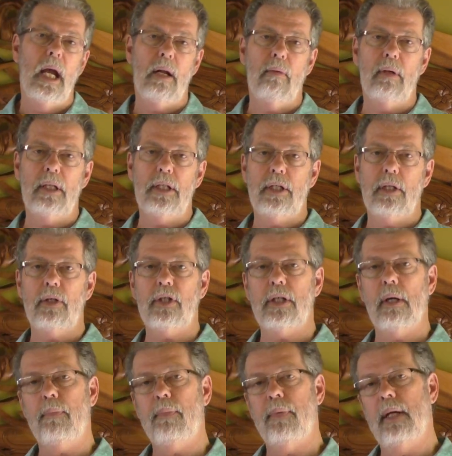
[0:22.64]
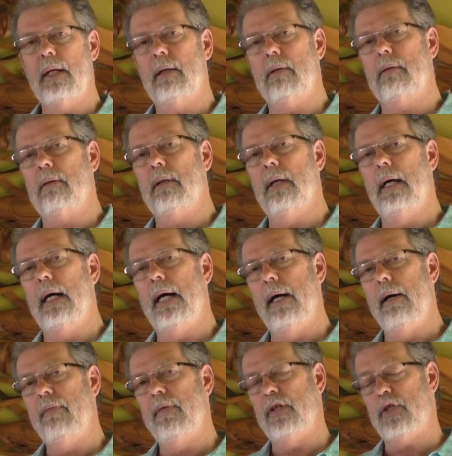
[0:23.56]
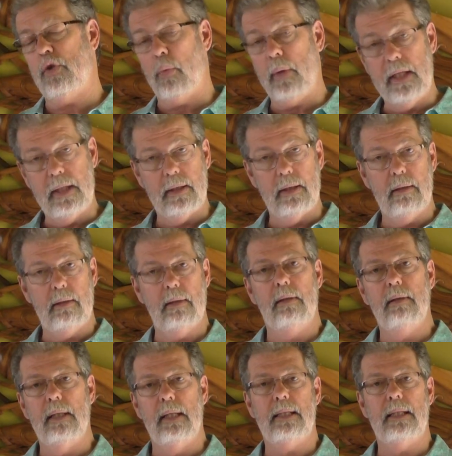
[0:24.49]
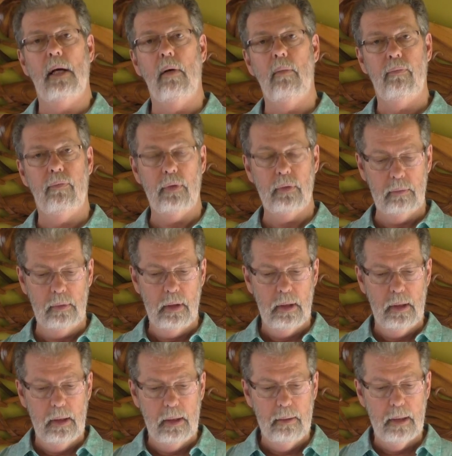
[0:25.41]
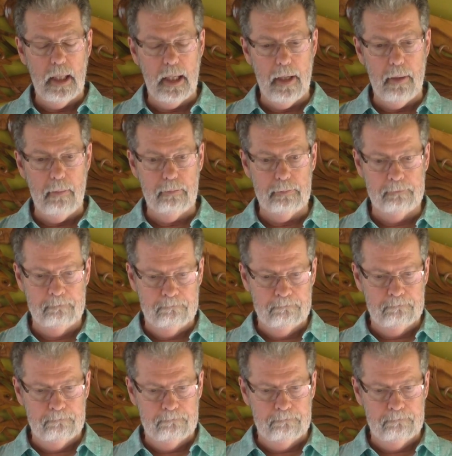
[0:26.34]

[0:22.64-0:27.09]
And I want to share something uh, that's recent, that's helpful. Um,